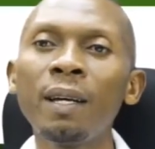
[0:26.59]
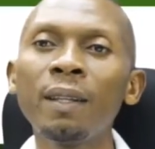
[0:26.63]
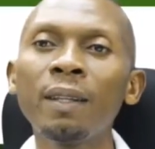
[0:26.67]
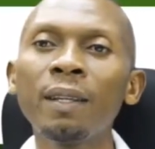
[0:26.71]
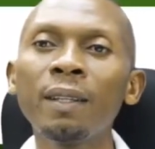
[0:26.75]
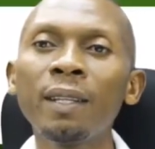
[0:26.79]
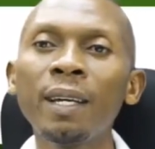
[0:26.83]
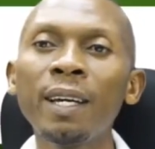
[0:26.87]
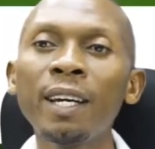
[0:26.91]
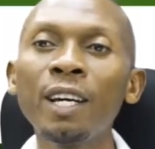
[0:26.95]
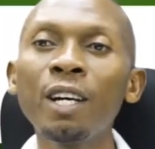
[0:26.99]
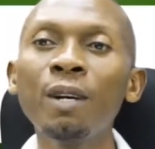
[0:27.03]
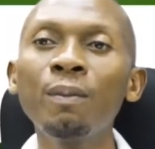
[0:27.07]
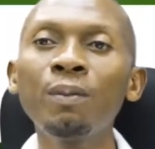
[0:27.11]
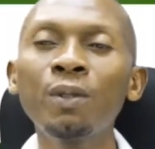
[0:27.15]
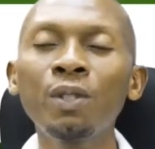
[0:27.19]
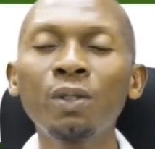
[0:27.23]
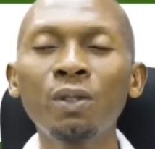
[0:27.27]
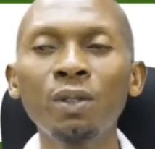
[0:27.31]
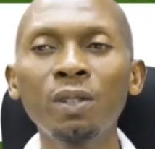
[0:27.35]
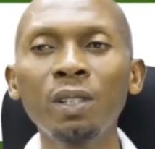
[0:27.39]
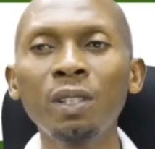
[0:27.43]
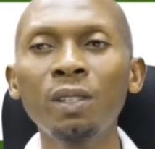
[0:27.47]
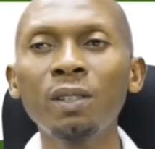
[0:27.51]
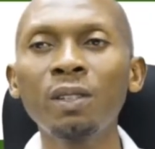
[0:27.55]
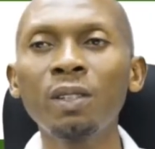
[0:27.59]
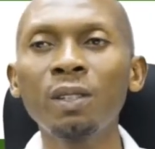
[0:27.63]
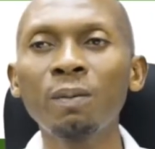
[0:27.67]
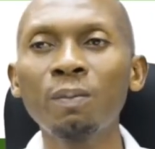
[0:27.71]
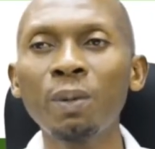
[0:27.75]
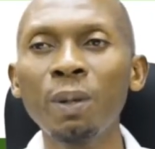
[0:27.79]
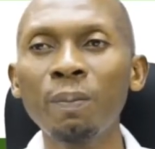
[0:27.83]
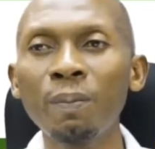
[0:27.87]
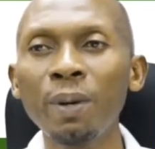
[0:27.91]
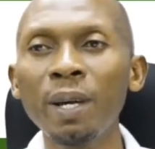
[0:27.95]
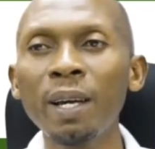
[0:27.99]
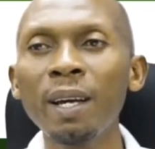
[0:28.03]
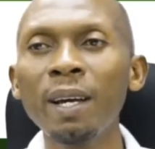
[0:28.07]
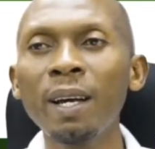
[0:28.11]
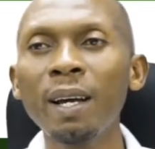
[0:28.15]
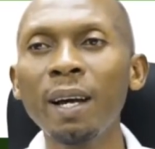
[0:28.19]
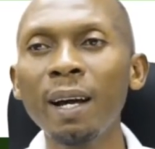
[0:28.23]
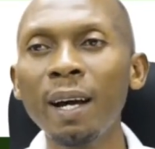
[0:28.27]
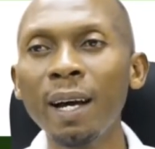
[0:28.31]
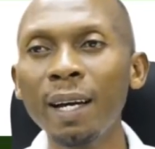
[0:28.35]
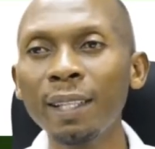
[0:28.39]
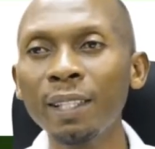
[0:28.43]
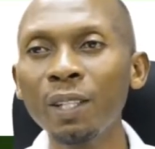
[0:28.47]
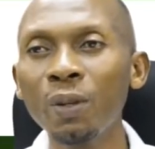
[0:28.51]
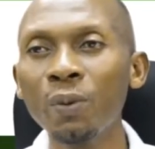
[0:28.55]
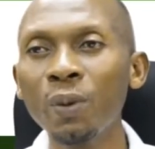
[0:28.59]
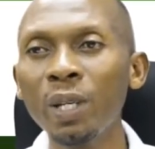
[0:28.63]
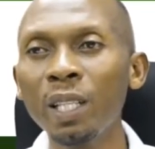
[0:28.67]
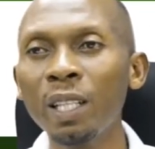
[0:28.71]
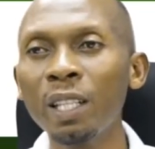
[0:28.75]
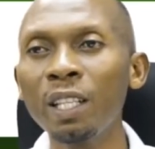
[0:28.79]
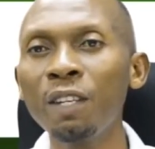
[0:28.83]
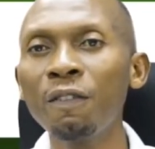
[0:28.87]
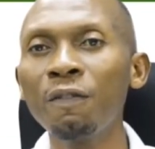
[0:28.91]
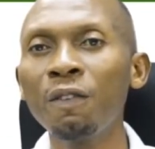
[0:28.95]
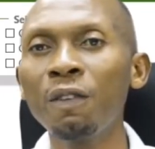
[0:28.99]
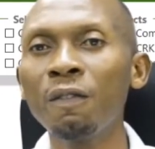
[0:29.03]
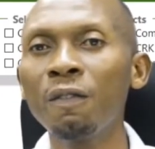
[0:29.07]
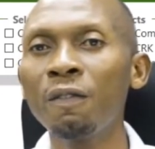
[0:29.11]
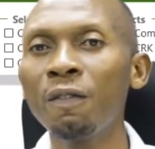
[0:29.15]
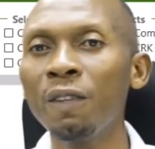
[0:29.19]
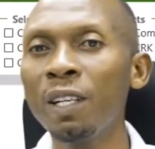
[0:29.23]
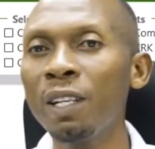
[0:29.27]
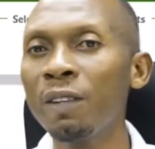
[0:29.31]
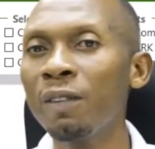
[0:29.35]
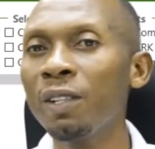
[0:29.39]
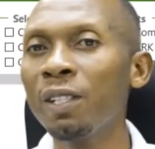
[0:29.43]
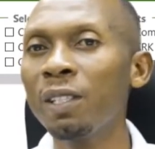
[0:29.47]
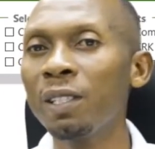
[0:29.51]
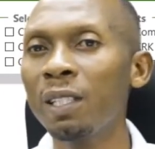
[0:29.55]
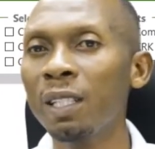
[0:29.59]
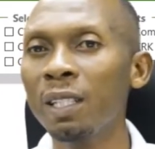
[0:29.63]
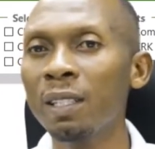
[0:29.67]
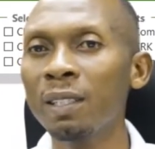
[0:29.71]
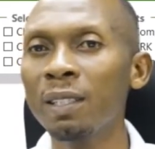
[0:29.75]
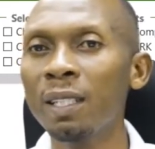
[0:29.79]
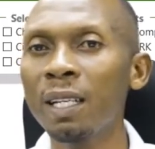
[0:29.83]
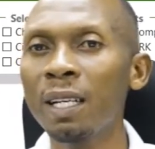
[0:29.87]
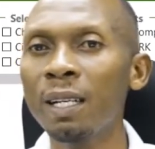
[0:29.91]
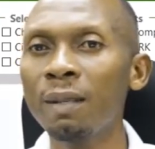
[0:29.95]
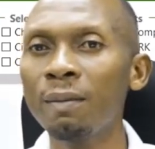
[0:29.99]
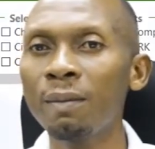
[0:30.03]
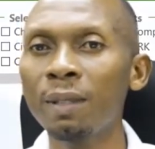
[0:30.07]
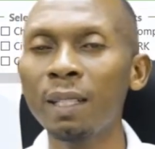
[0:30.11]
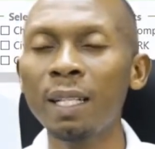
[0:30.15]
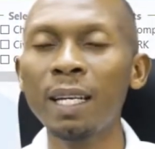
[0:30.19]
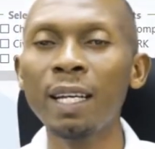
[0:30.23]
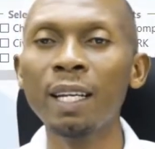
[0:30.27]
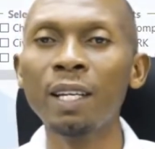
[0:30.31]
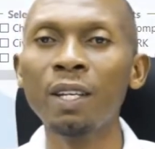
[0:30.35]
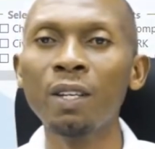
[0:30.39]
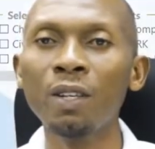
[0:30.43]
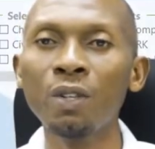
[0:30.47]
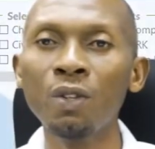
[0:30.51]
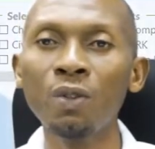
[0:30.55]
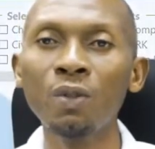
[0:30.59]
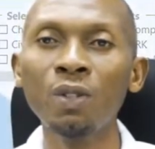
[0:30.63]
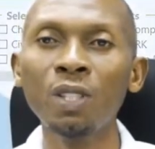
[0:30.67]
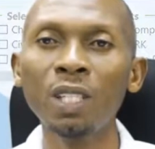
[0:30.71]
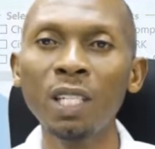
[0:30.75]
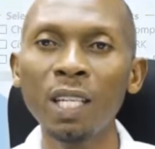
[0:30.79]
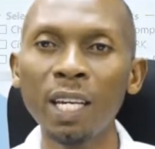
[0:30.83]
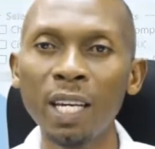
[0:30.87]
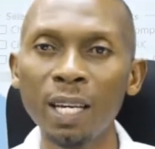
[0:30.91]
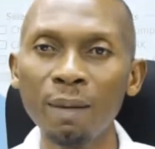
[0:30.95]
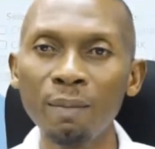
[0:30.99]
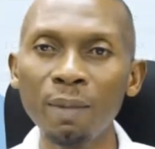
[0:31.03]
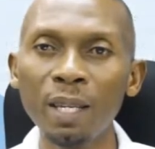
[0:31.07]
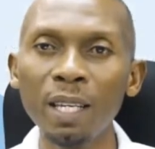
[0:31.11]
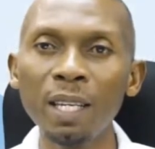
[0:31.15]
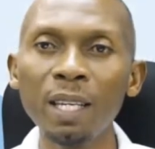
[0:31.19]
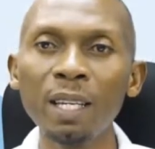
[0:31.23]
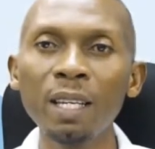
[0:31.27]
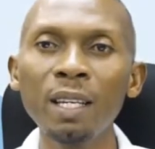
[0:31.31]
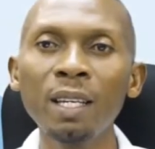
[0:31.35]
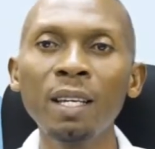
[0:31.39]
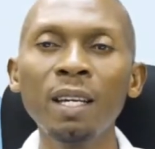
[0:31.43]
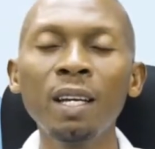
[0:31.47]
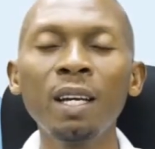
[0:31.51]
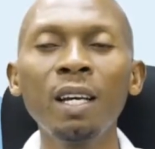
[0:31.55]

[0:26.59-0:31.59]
that helps students prepare adequately for various exams like UTME,